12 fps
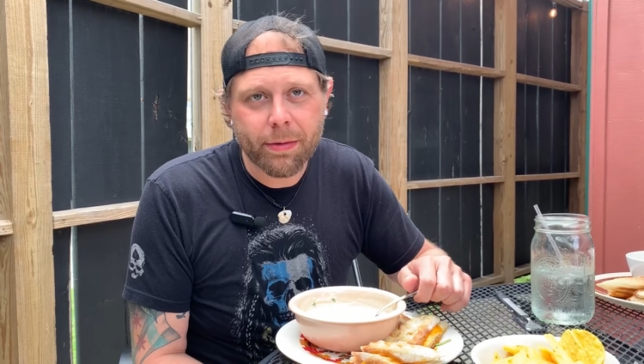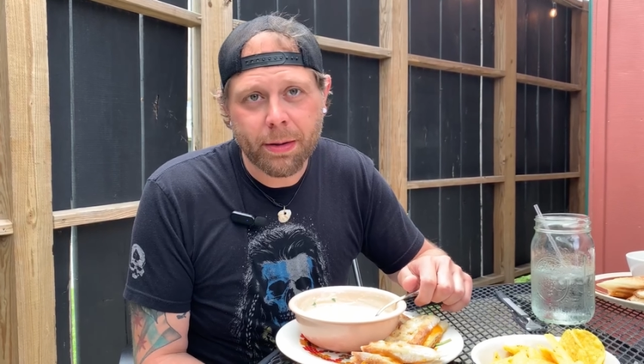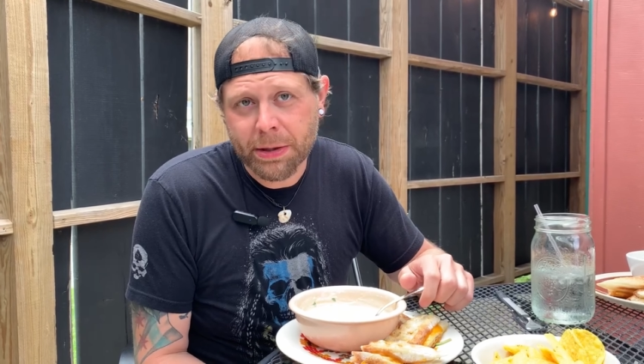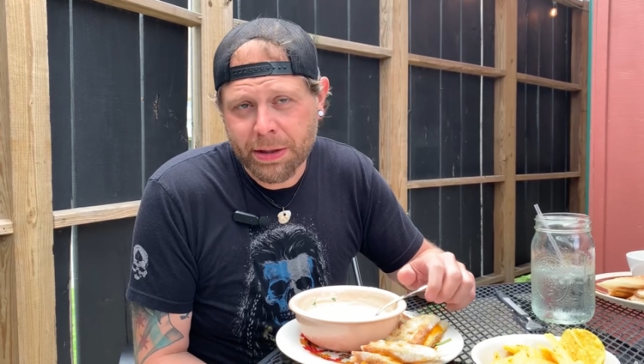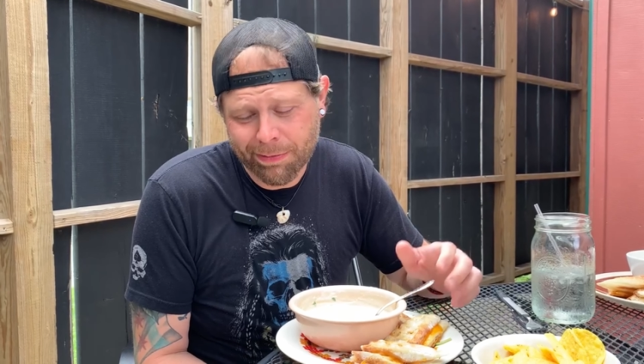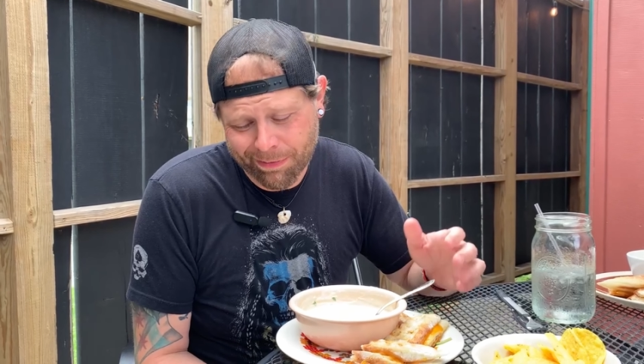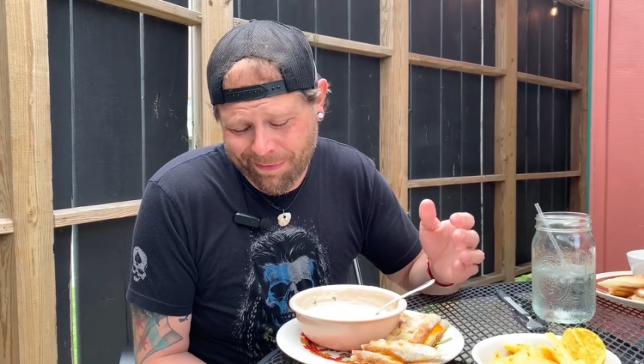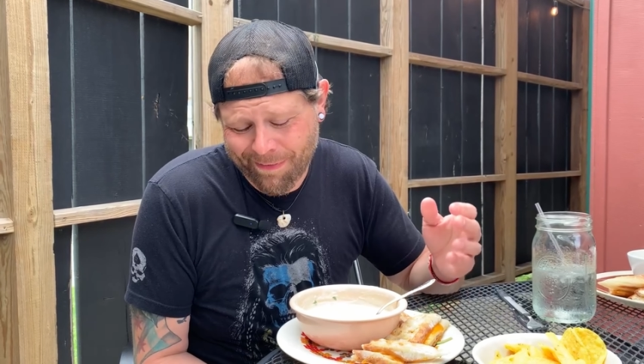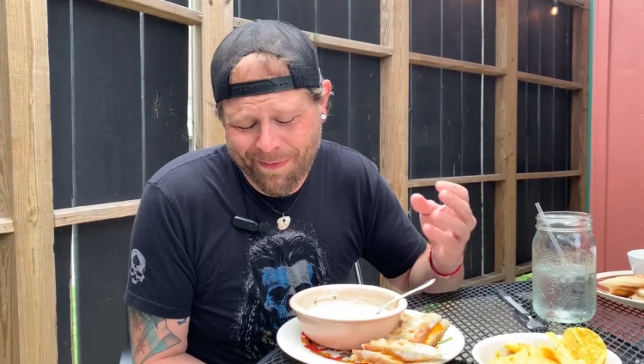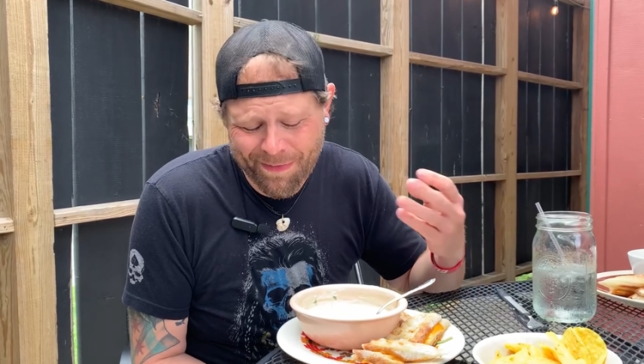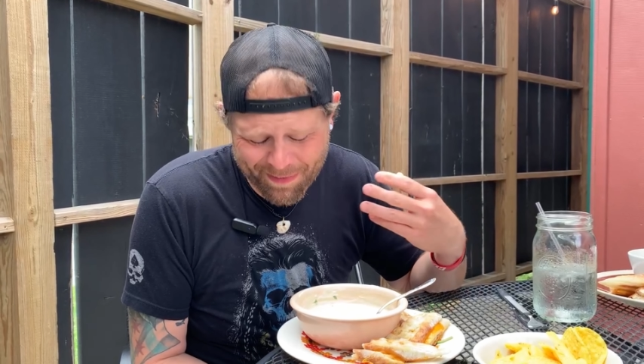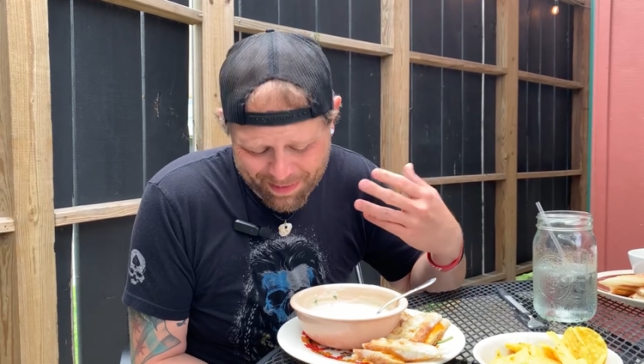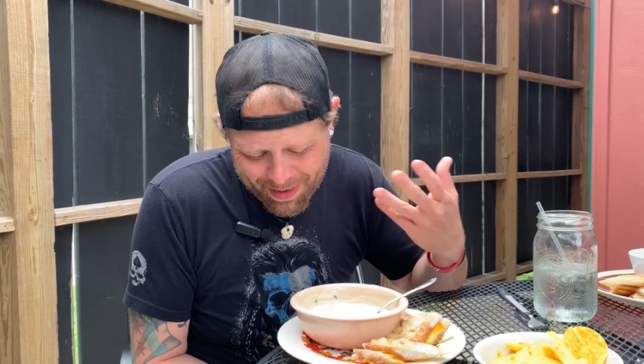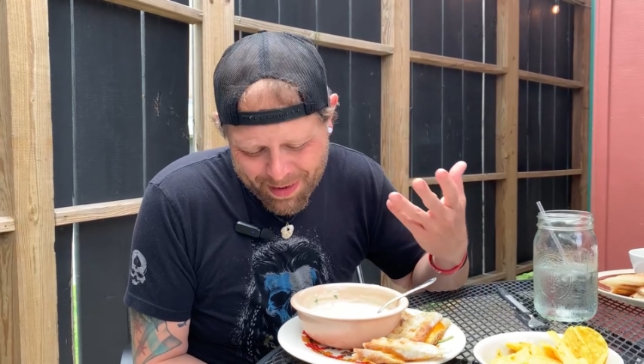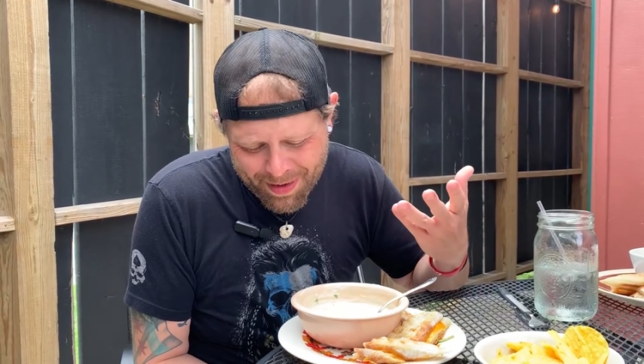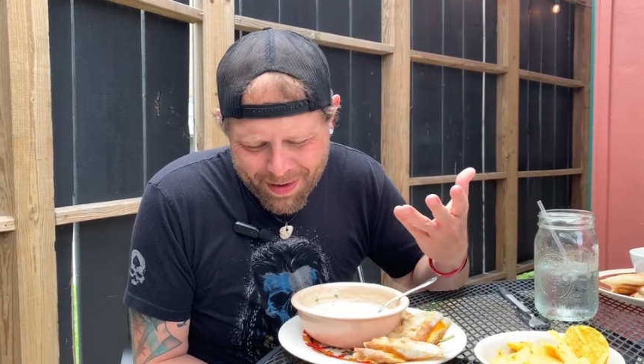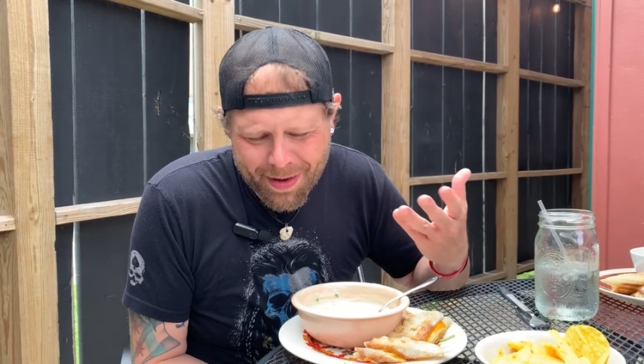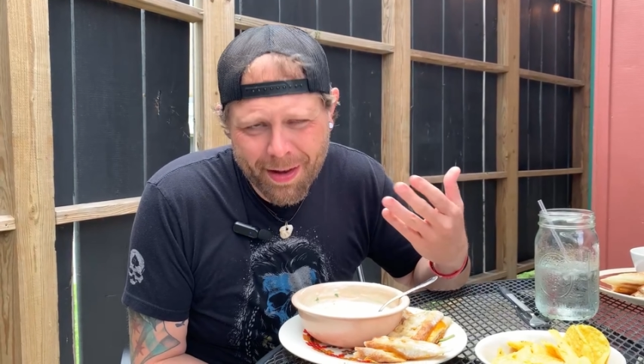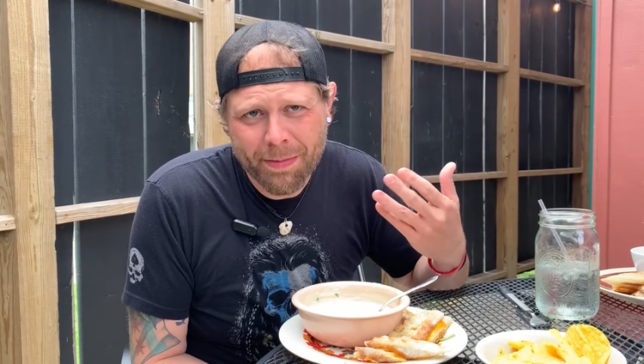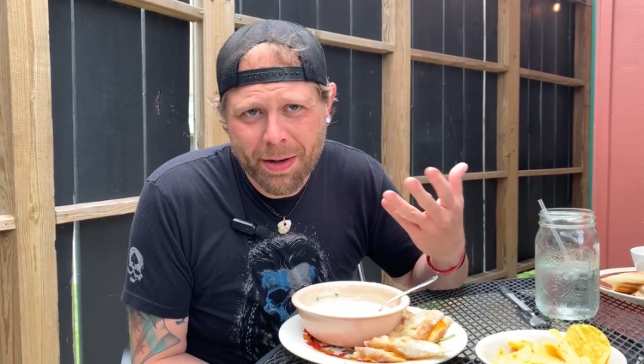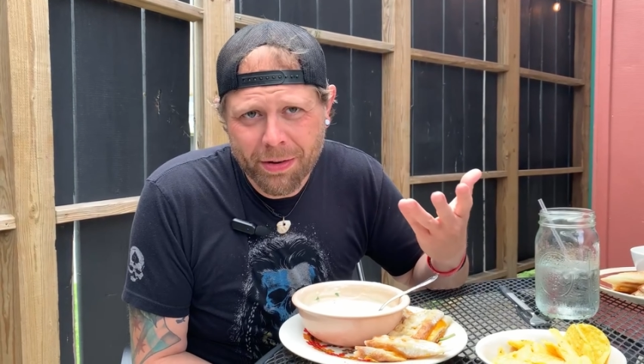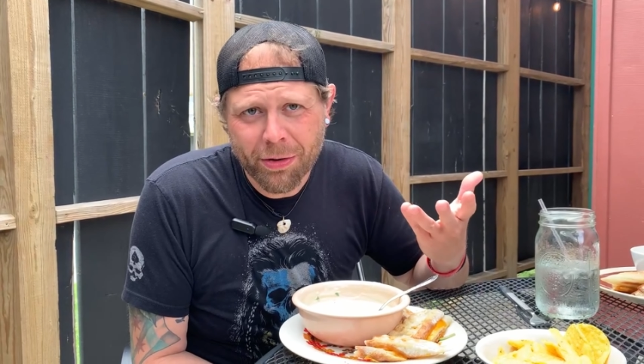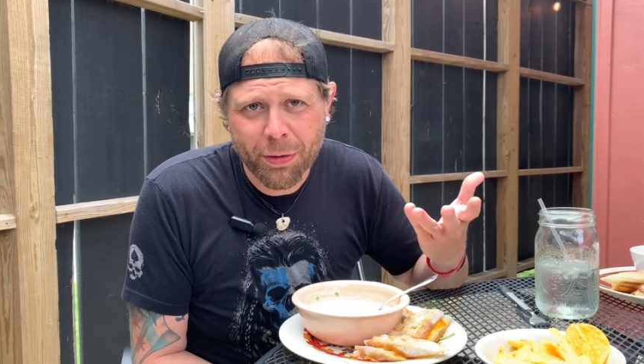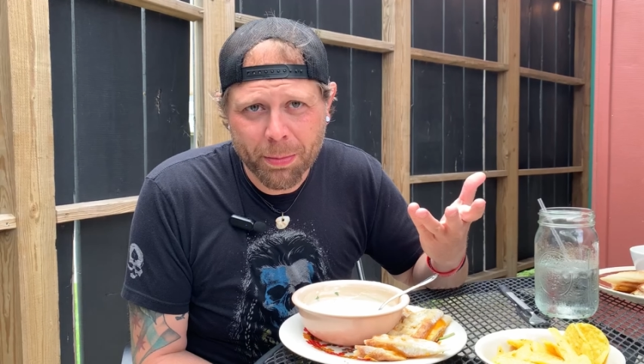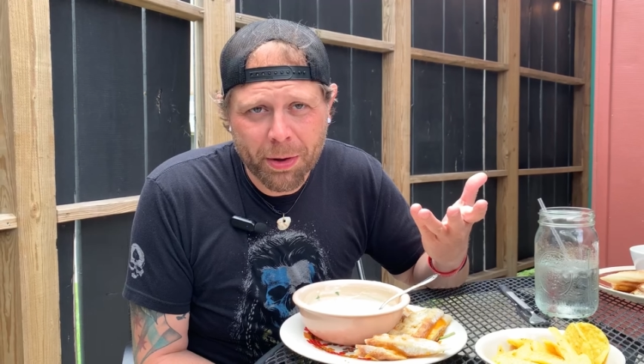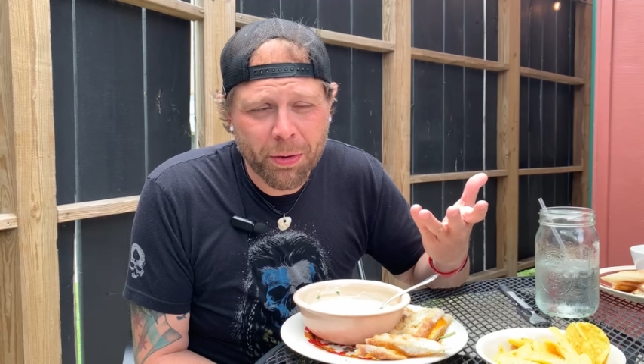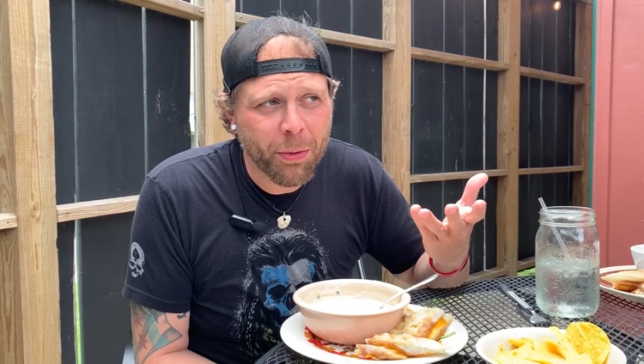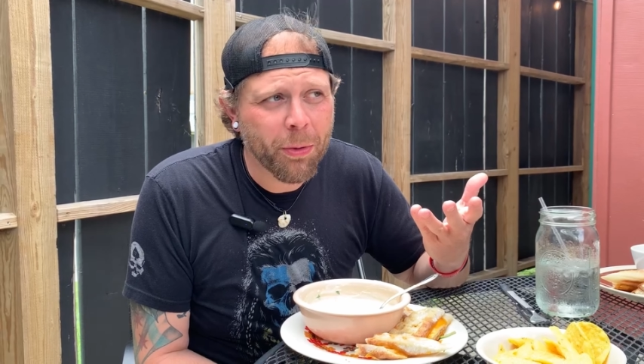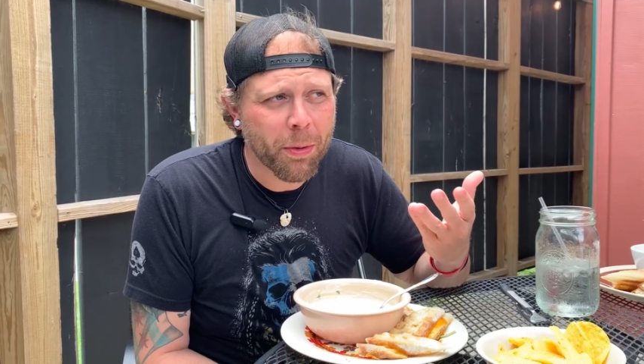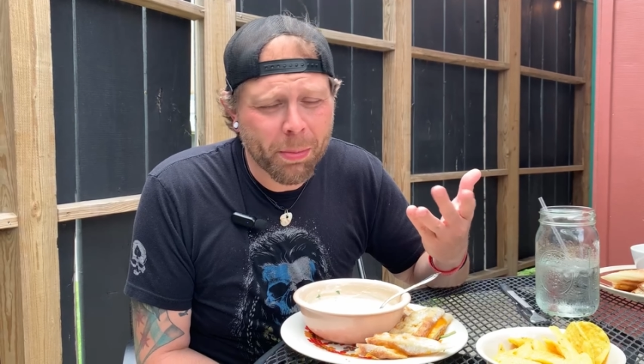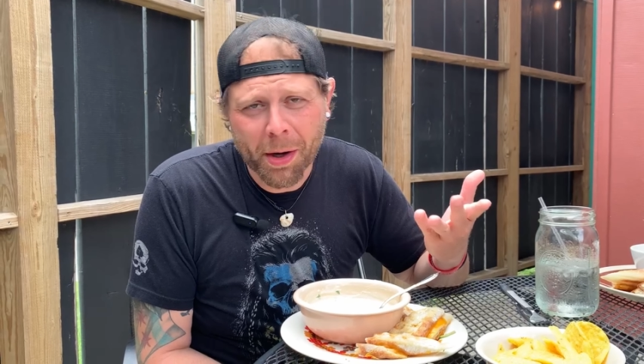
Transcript: I mean, not to toot my own horn,